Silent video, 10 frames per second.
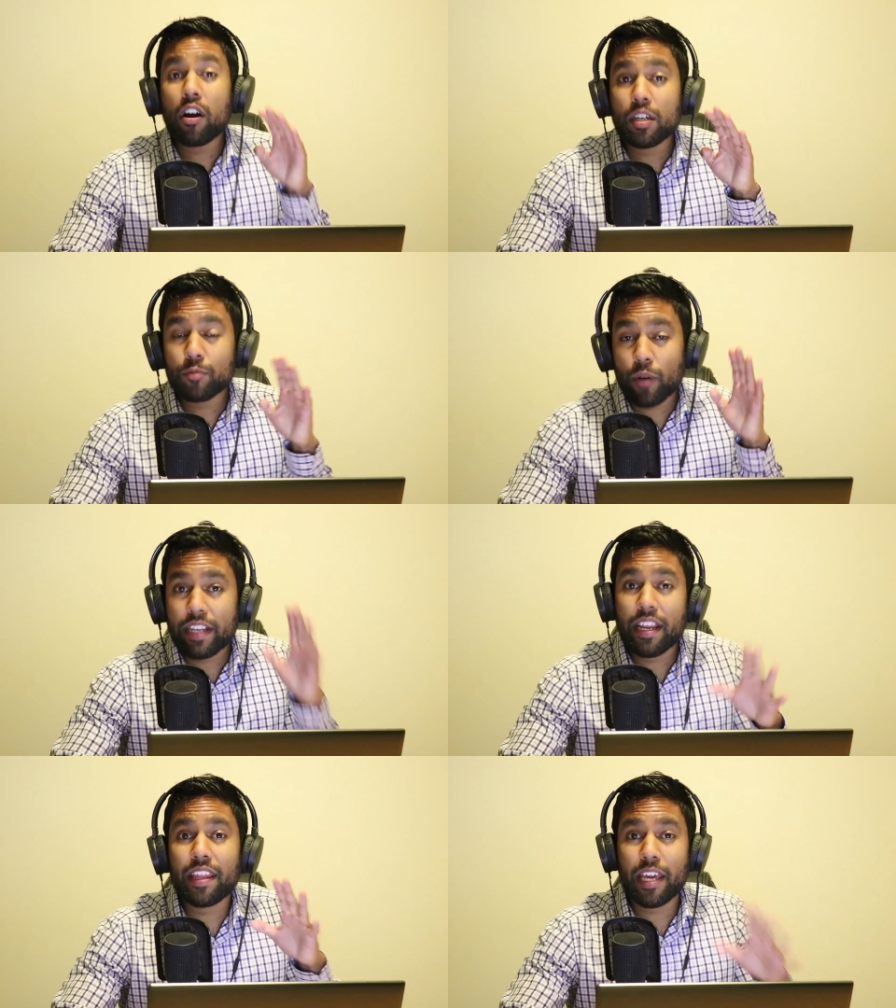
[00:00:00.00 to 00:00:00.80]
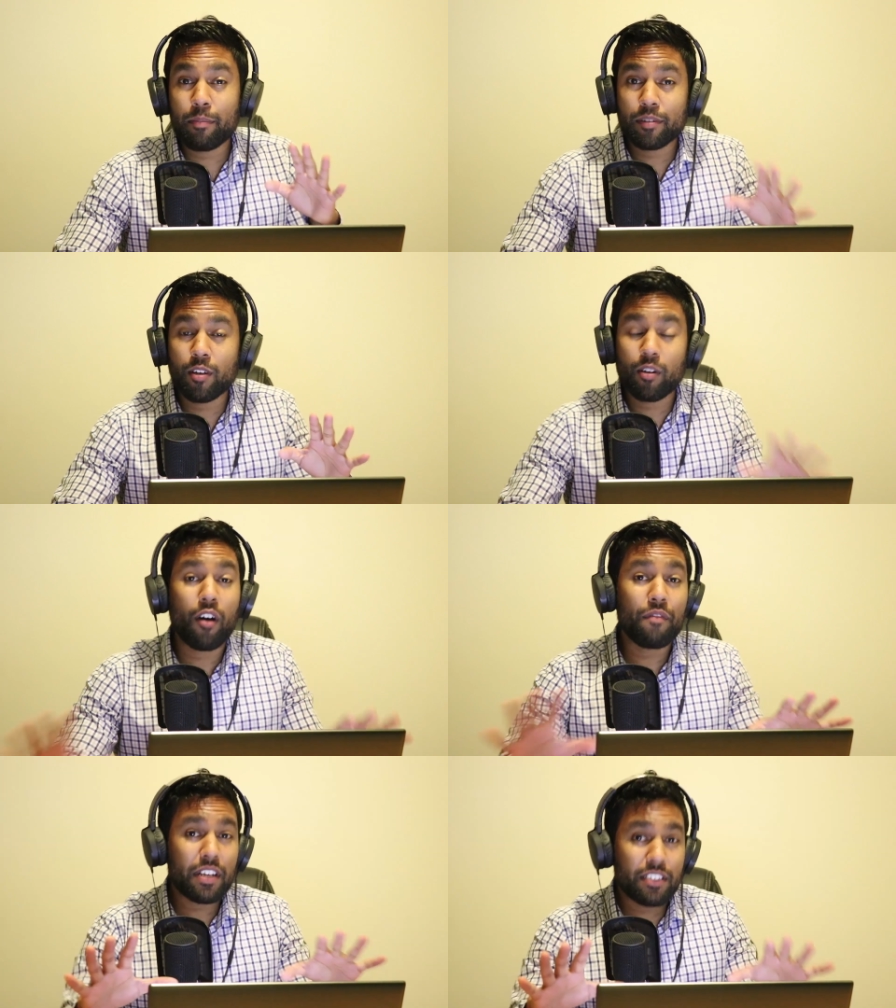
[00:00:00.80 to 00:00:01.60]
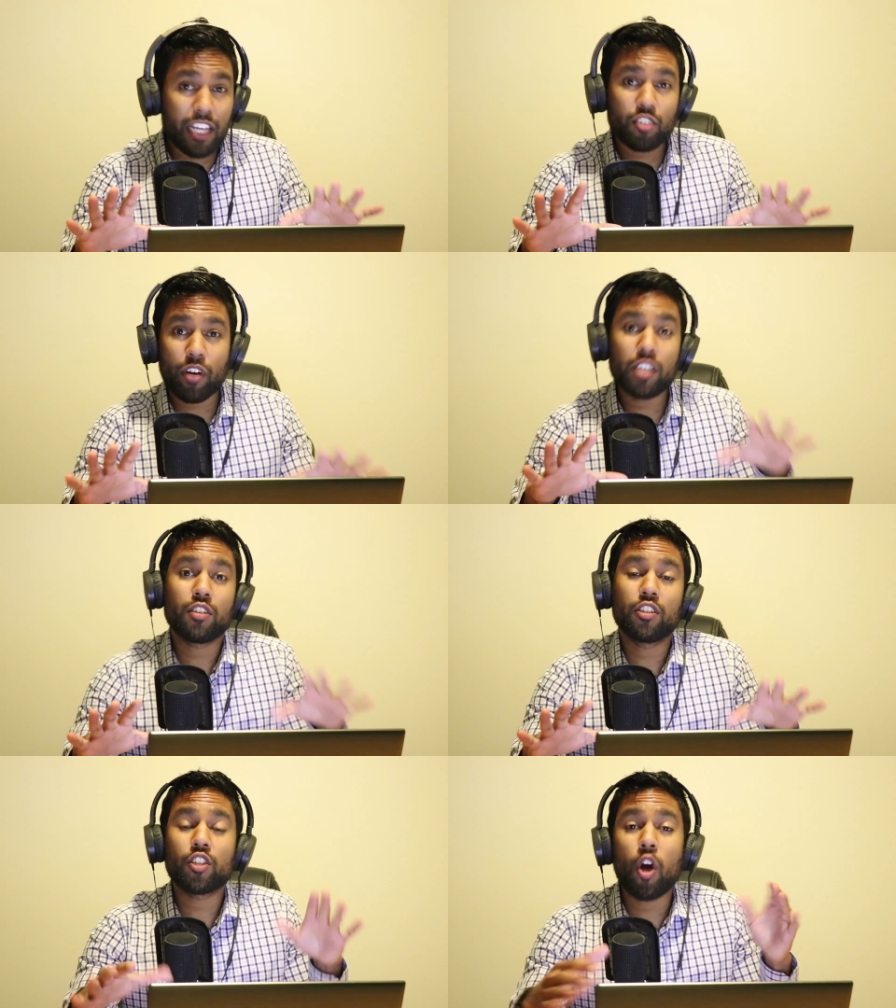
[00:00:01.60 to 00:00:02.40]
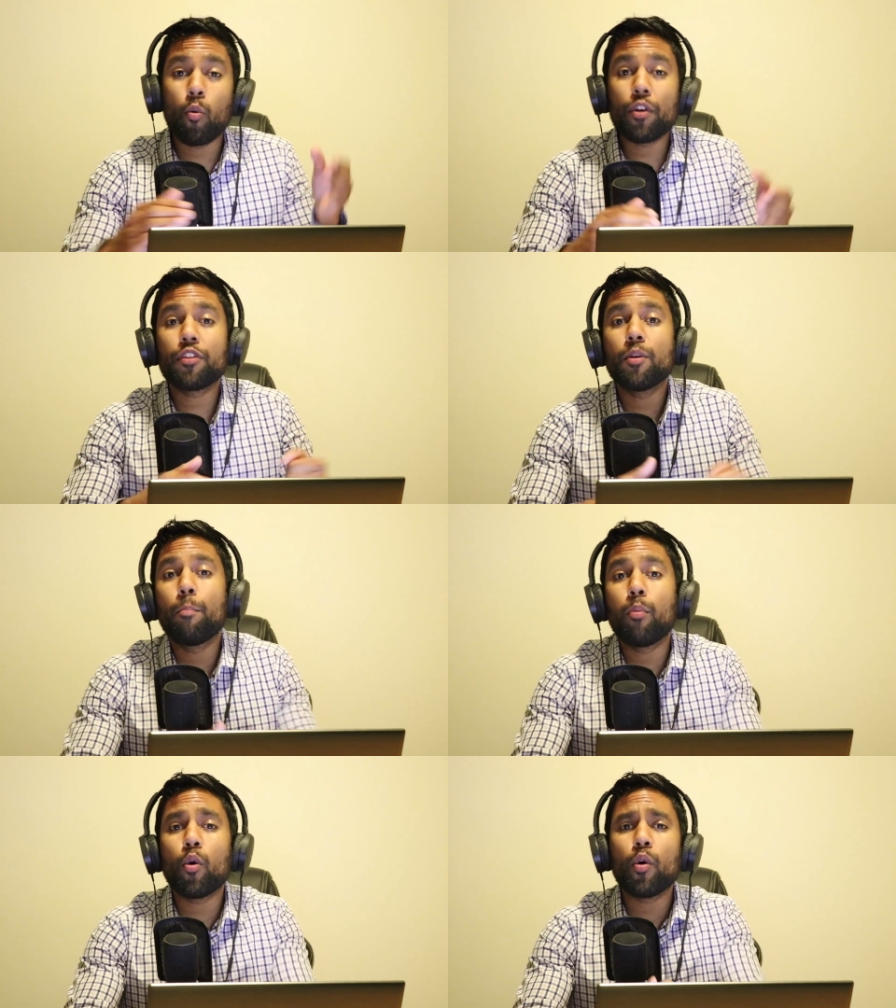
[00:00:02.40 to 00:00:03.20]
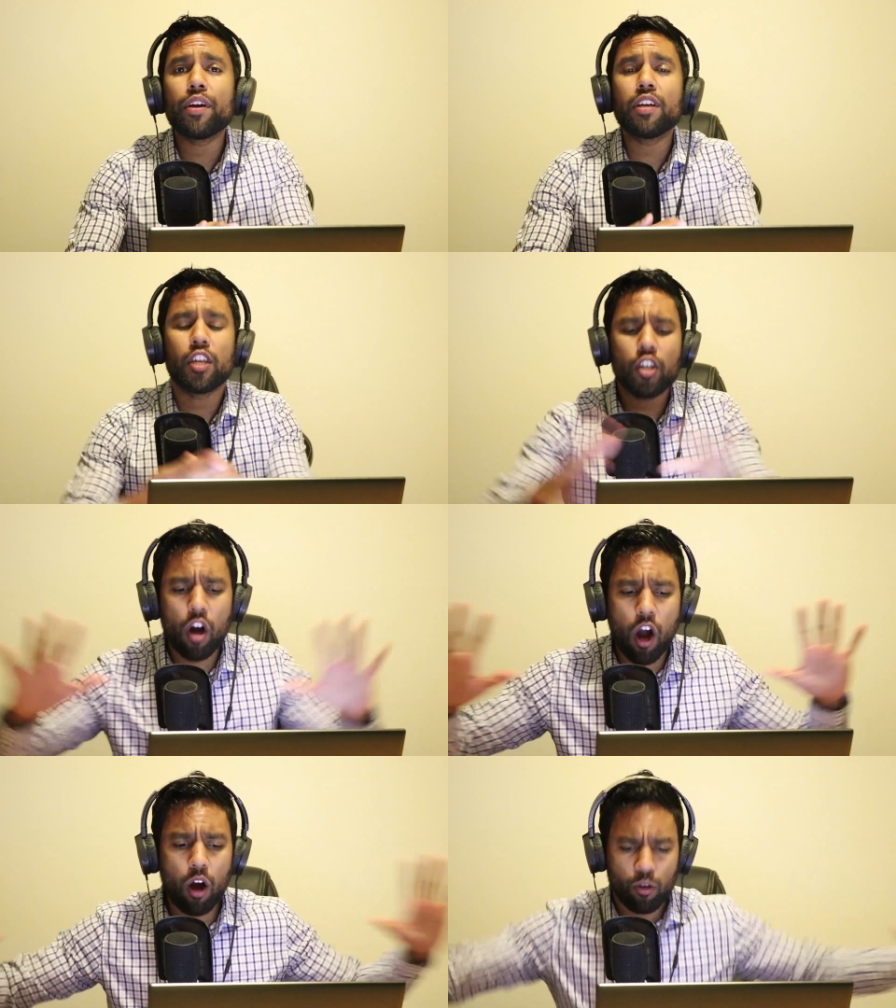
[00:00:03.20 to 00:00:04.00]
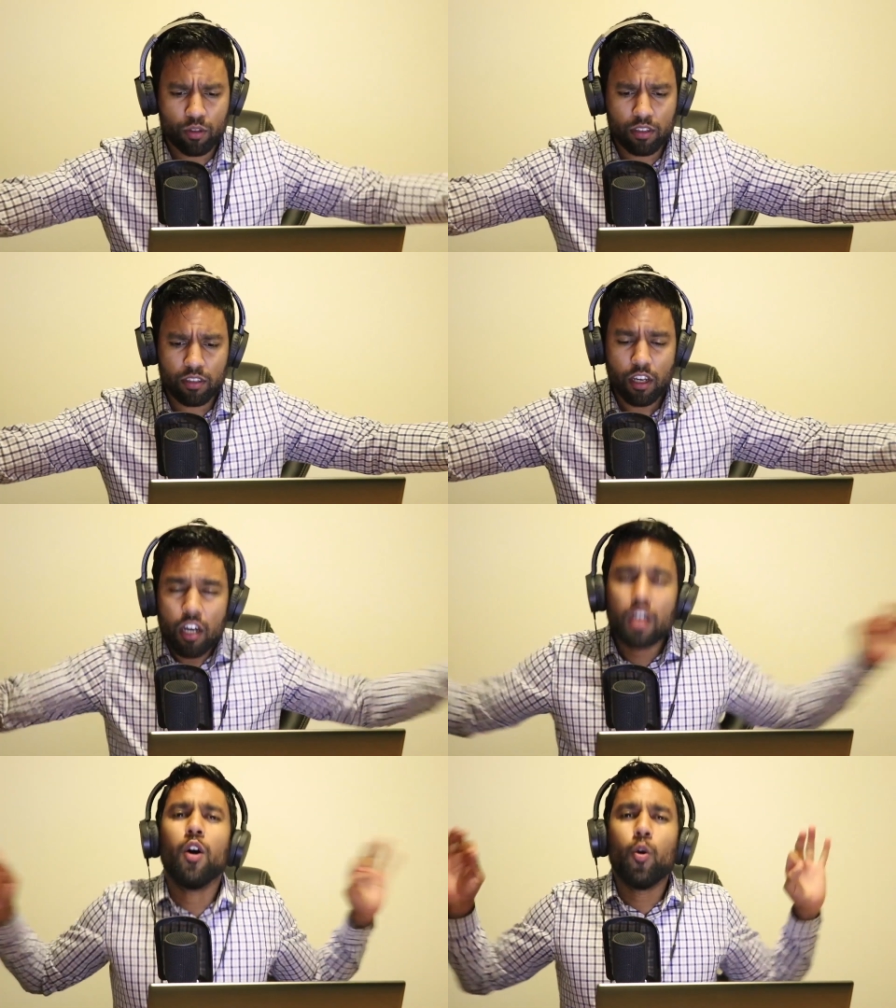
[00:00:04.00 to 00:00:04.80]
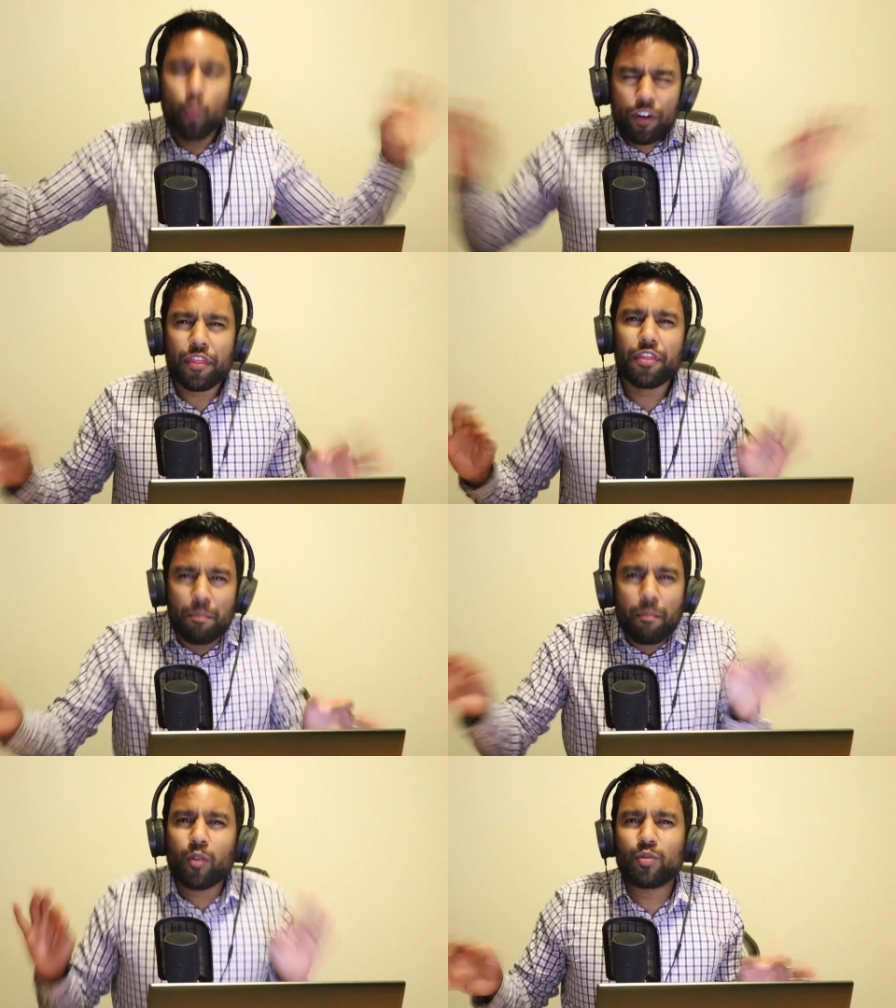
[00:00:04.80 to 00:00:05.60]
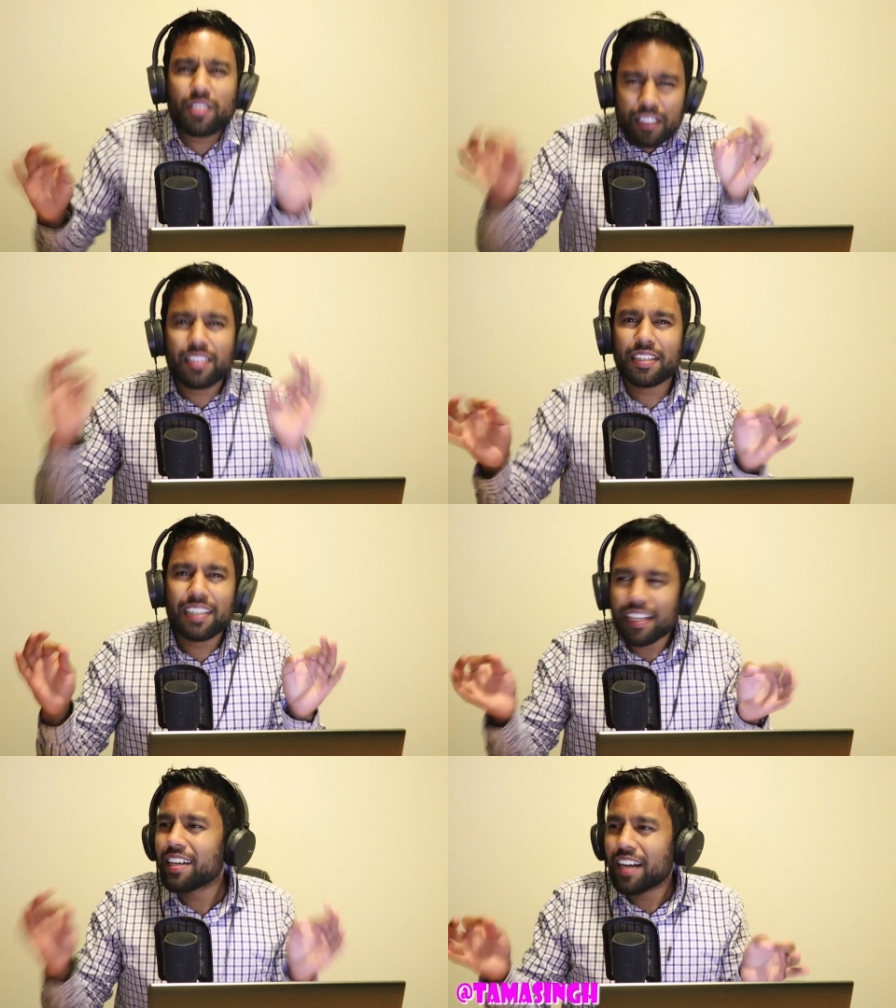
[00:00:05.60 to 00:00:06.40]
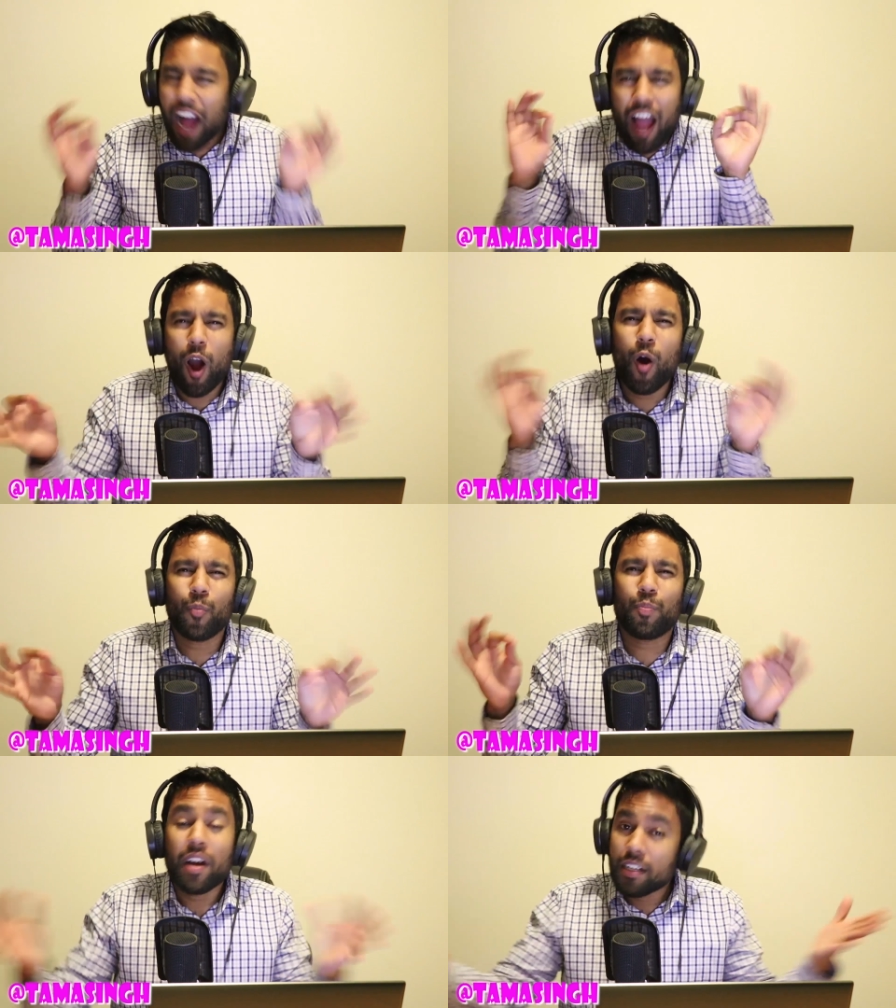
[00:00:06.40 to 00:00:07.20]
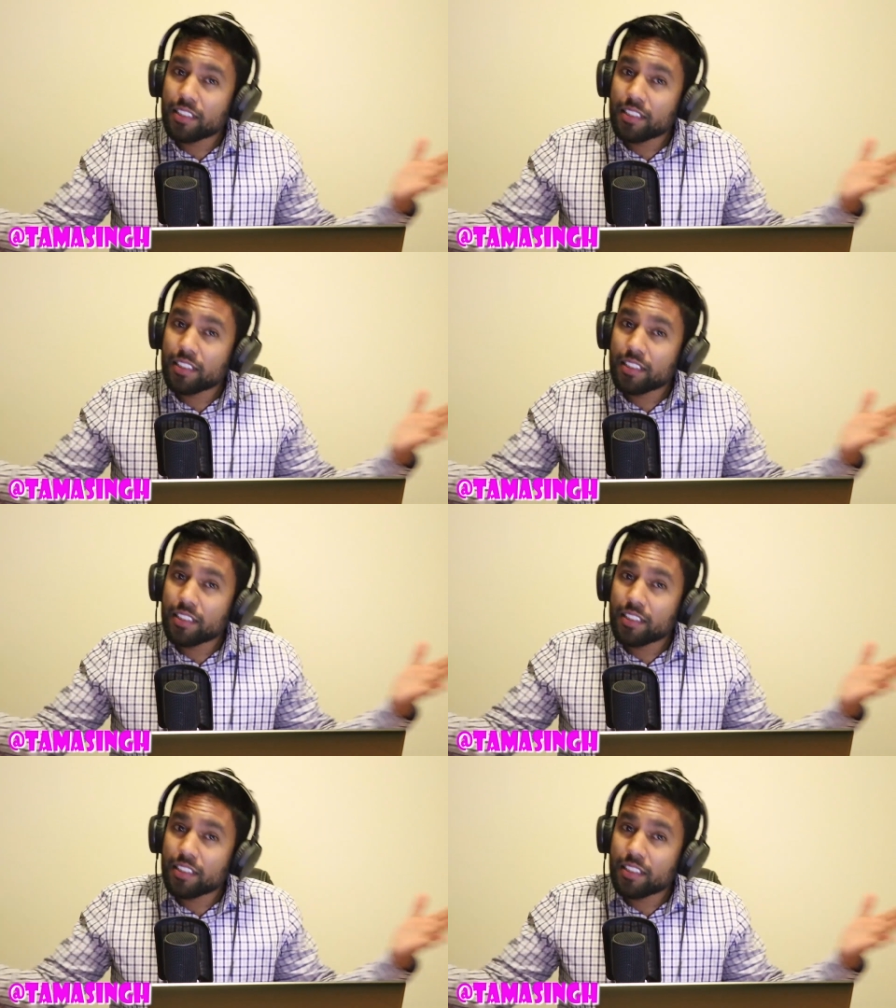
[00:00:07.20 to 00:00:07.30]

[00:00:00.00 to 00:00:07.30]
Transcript: Welcome to another episode of The Exaggeration Show with your boy, your host, with the most, I hope,